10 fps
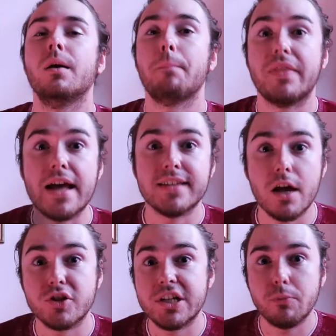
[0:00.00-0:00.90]
But that's
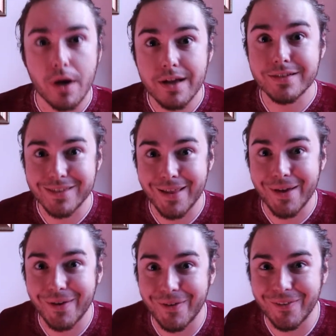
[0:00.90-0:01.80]
how she was,
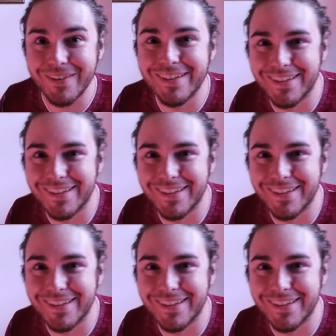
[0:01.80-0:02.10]
though.